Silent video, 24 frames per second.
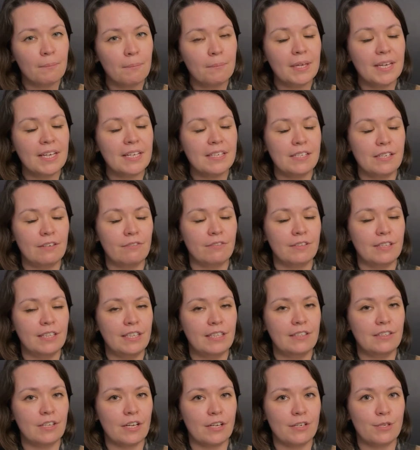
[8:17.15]
because it really
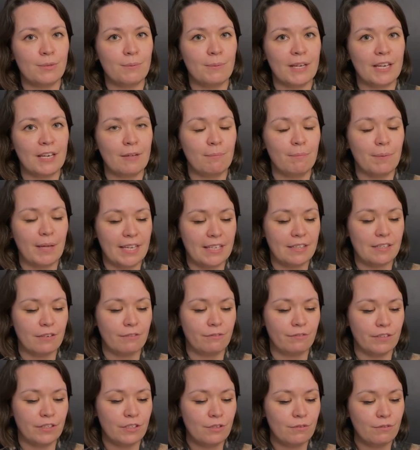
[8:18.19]
does make a big
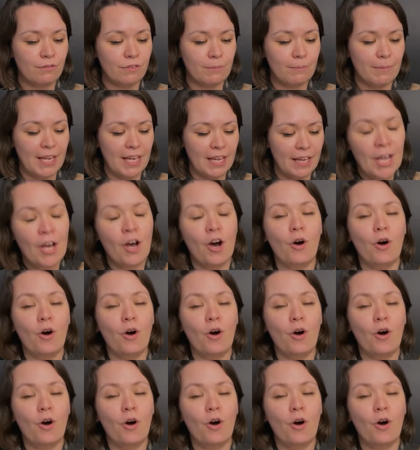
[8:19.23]
difference for me.